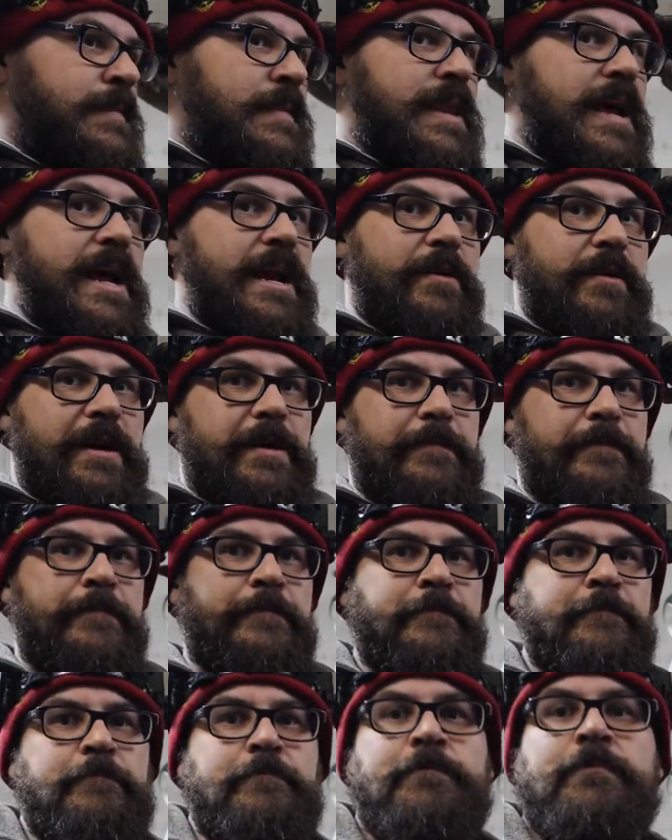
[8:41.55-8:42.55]
Anyway,
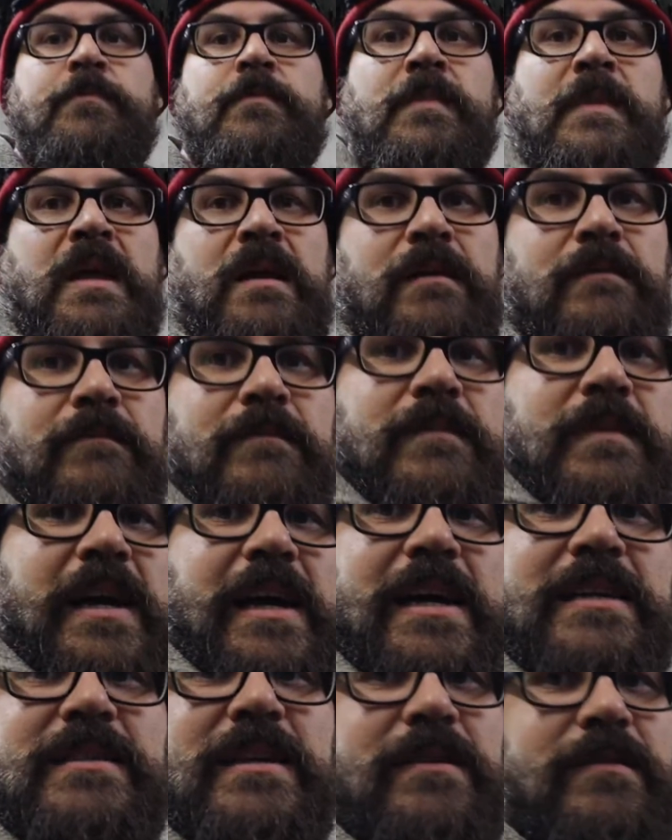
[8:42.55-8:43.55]

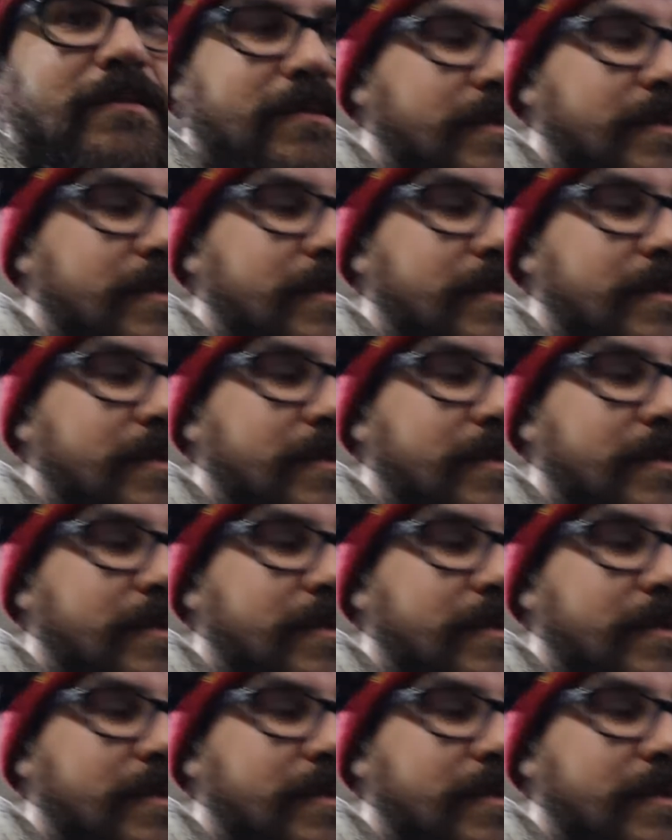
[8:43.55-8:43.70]
like I said,